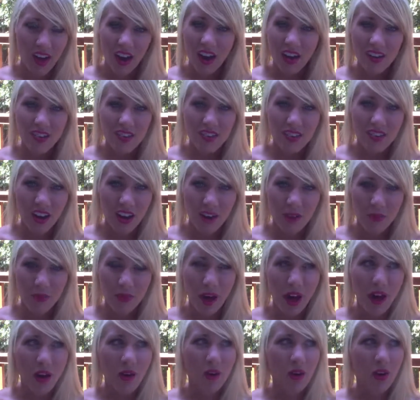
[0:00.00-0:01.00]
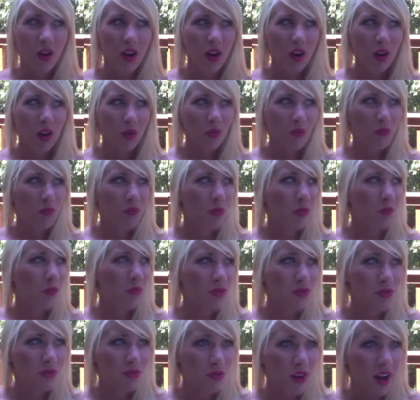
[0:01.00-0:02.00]
It's not about
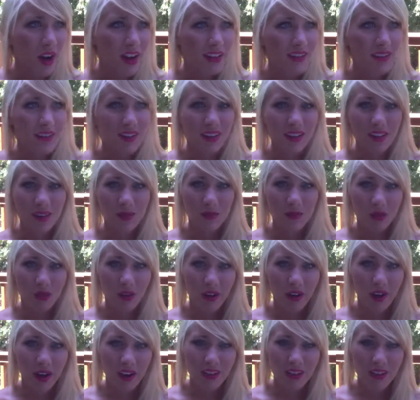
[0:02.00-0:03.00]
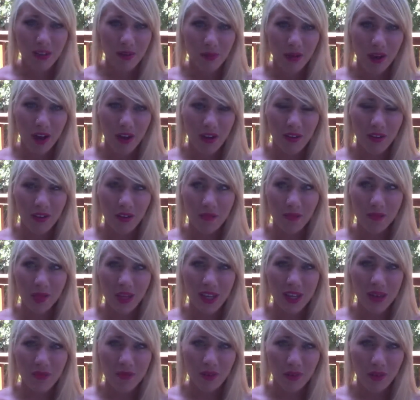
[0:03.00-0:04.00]
women's rights anymore. It's about
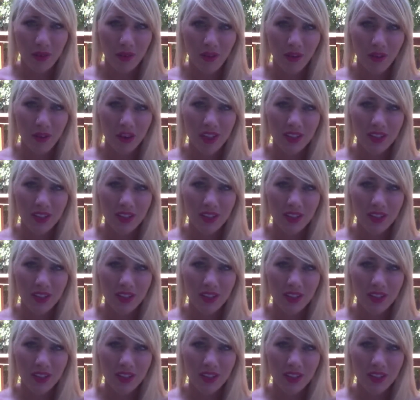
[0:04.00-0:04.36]
people.